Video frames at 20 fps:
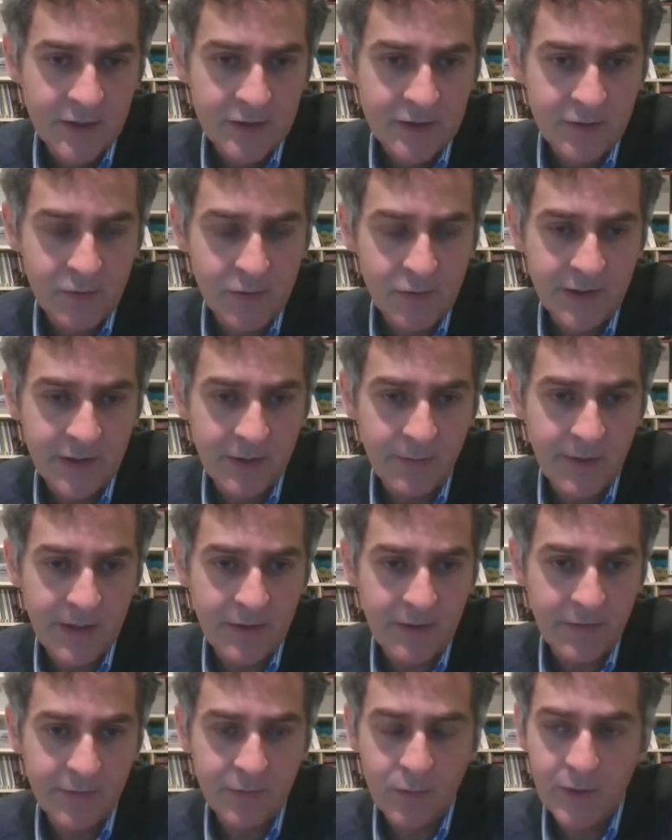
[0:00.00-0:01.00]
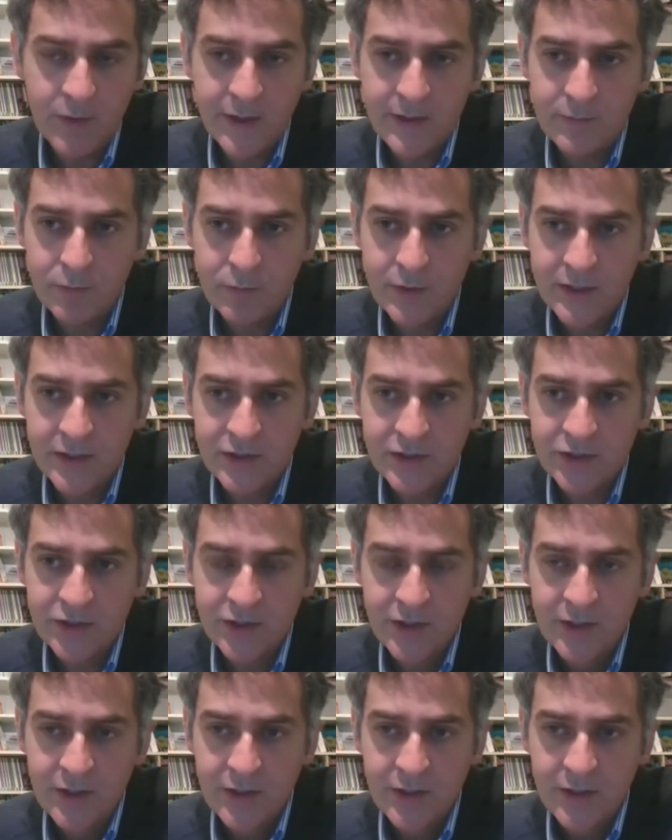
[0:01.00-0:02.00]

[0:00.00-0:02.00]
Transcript: talking about the way in which